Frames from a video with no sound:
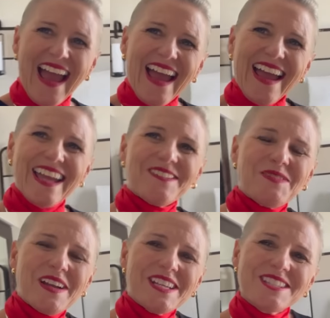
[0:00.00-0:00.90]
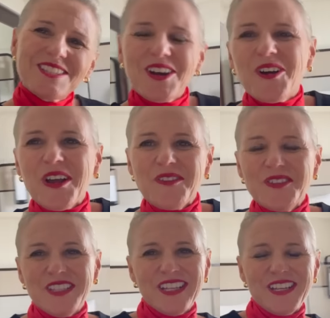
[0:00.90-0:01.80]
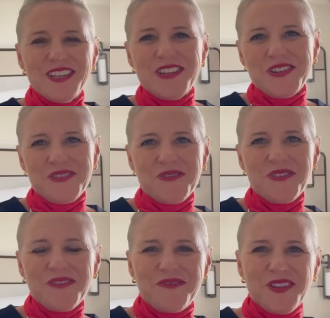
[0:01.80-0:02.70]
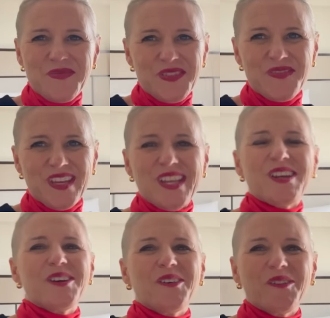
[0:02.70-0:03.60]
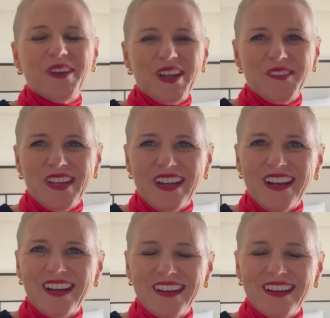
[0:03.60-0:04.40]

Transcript: Hey everybody, so if you didn't know from the video where we are,